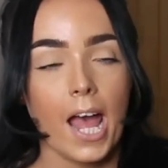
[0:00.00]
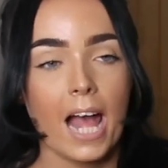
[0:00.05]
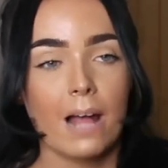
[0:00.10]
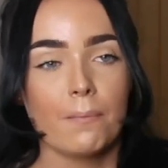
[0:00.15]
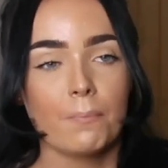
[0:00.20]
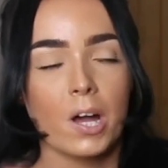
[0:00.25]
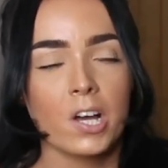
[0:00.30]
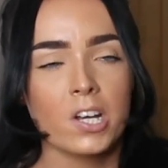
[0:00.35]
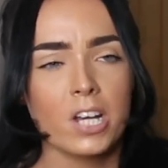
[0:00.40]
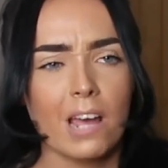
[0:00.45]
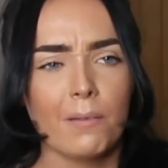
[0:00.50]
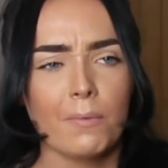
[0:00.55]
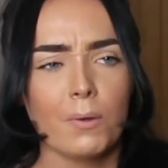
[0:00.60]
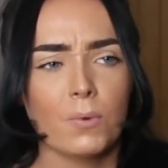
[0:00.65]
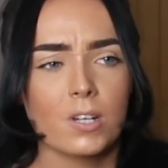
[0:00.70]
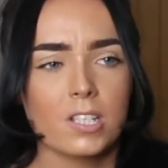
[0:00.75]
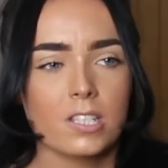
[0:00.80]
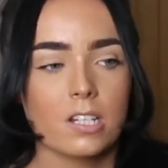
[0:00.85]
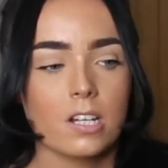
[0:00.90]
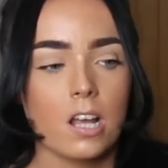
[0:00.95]
I know
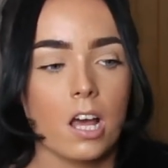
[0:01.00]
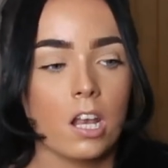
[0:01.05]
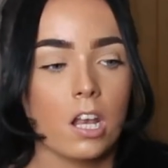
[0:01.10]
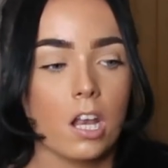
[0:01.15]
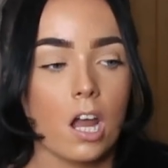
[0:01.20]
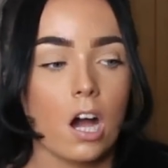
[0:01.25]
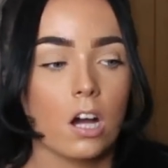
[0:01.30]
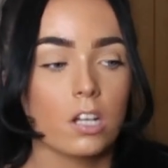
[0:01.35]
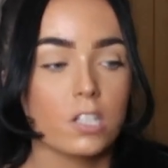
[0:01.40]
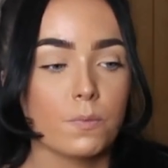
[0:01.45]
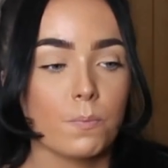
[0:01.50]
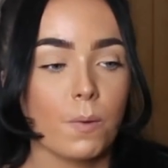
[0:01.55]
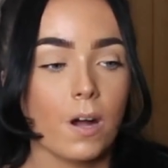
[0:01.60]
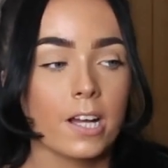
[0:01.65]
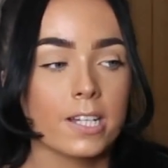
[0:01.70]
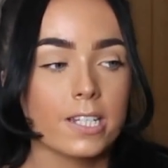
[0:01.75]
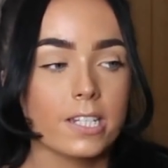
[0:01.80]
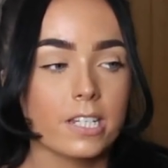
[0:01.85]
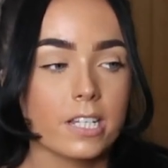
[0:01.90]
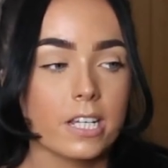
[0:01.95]
it wasn't a lot, but
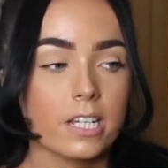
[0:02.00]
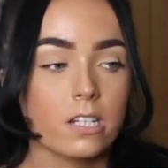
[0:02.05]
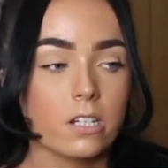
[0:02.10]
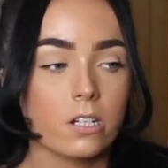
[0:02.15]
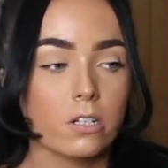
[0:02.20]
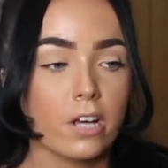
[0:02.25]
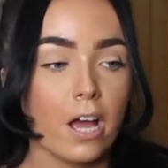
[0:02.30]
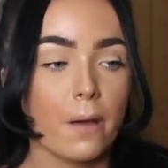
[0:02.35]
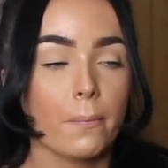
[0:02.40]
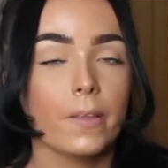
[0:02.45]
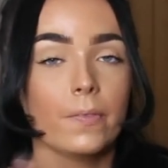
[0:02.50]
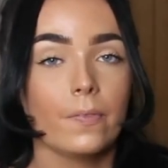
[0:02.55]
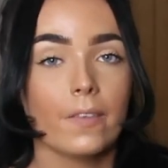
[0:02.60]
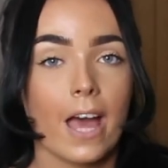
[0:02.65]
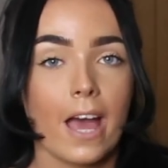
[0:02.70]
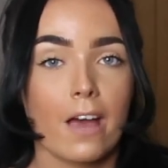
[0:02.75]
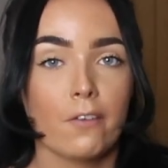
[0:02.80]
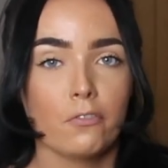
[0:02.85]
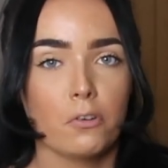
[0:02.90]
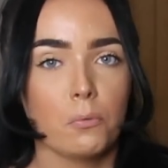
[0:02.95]
I did go in
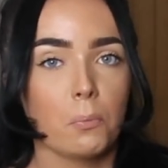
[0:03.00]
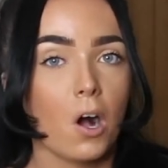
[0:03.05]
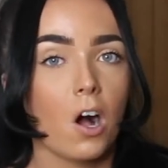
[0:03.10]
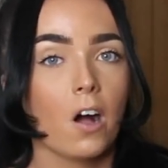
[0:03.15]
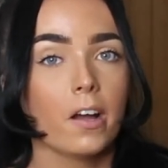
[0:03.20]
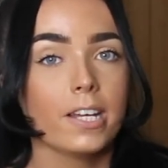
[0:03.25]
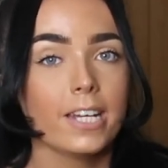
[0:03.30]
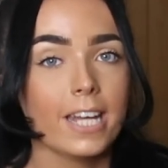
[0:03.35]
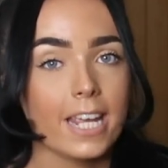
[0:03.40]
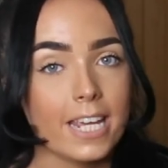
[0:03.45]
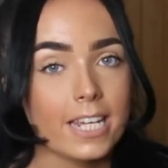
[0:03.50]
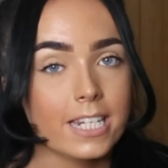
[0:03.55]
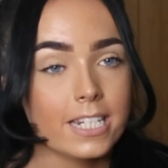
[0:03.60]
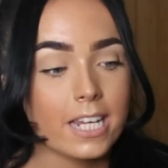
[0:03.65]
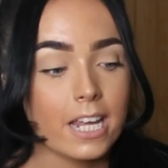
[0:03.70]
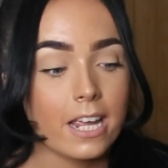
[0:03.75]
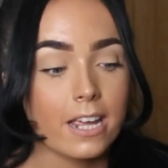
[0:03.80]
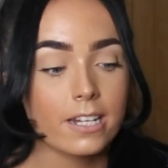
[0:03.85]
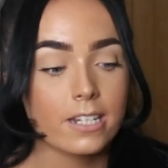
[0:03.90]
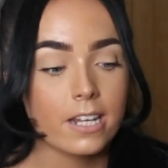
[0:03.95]
there for what I
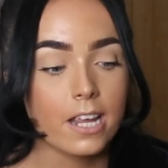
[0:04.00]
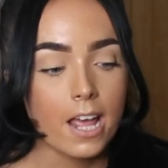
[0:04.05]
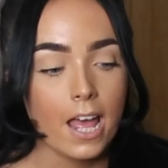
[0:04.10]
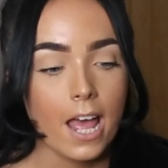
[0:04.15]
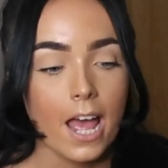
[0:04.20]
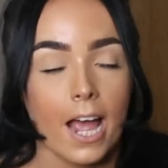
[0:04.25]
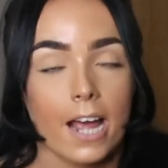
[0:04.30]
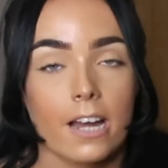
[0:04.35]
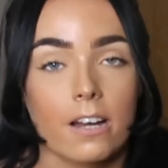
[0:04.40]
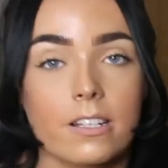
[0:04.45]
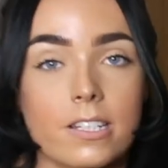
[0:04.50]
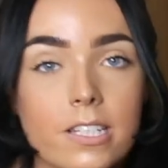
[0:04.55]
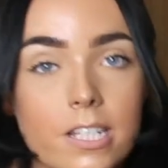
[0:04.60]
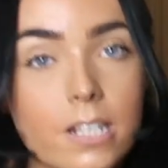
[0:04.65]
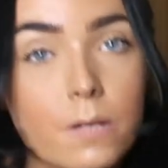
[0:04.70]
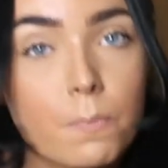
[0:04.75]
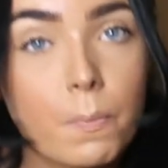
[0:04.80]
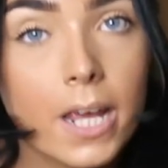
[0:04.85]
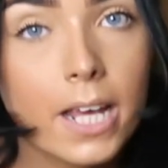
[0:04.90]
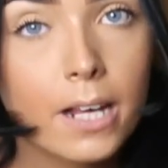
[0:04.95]
needed, and I
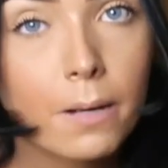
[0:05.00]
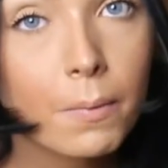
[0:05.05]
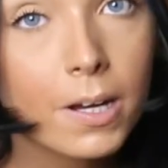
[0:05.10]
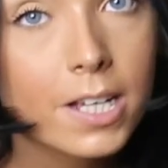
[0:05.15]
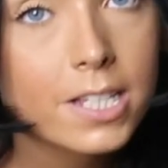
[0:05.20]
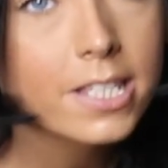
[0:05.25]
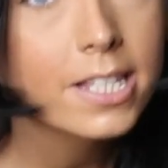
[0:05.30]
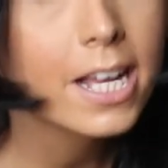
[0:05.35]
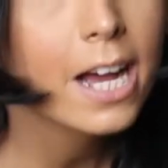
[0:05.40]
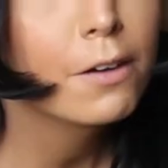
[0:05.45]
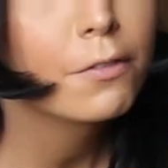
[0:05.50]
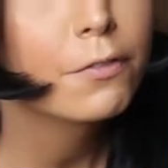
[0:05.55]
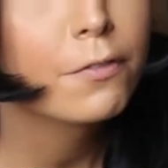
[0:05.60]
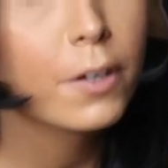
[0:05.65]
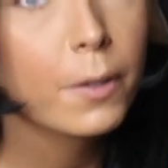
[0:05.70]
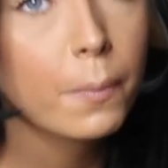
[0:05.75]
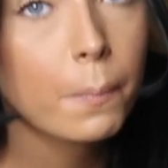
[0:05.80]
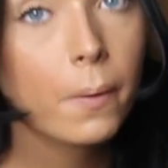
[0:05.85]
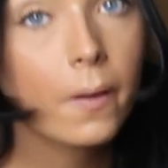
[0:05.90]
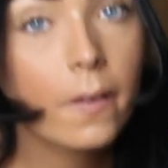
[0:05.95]
did pick
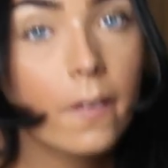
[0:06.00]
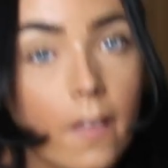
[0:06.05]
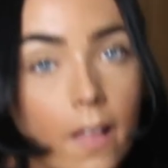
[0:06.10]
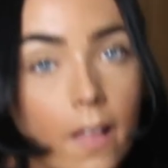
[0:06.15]
myself up